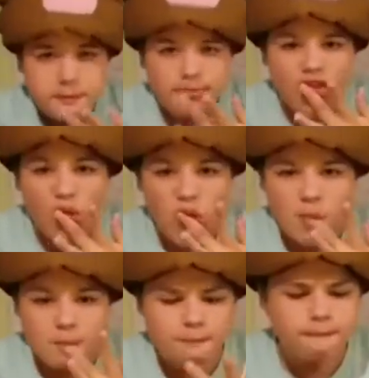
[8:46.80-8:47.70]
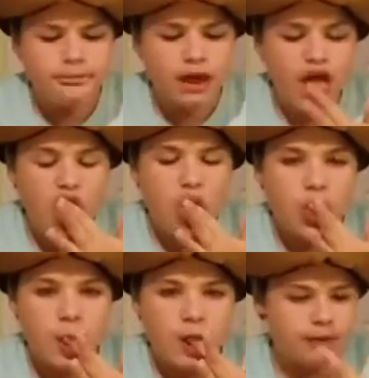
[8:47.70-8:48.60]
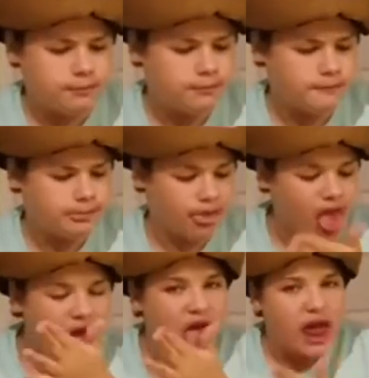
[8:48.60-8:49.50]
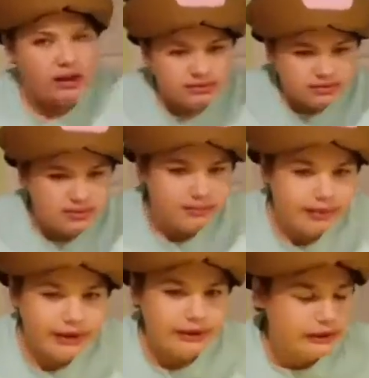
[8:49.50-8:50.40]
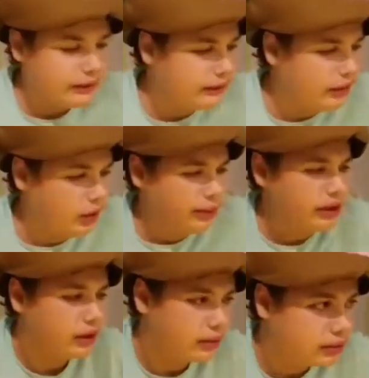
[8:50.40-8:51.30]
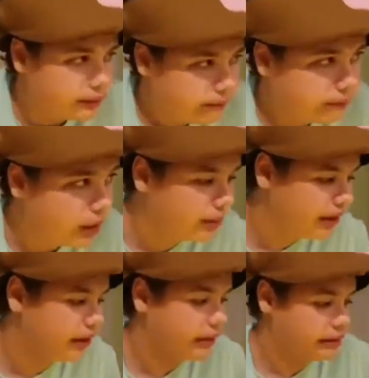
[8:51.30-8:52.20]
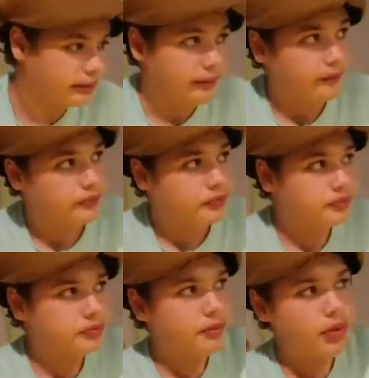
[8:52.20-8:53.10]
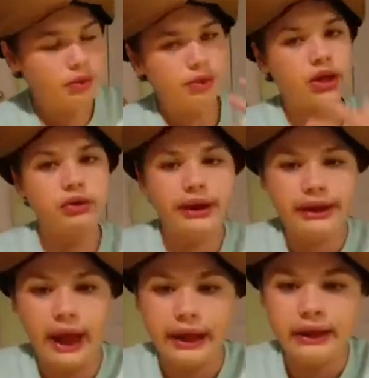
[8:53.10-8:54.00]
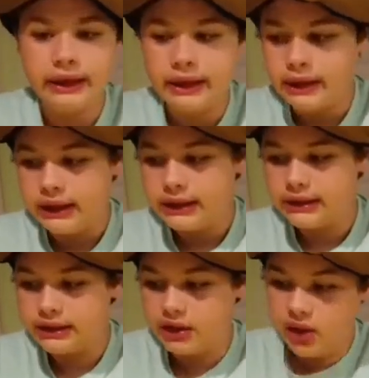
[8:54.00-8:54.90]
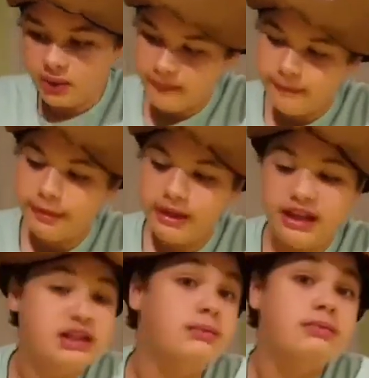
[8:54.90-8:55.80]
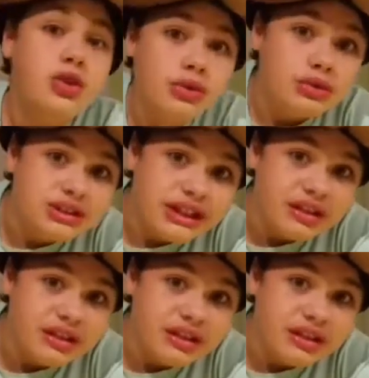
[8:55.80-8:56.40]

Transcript: That's where we love to poop. No, we don't. No, we don't. We only like to go eat some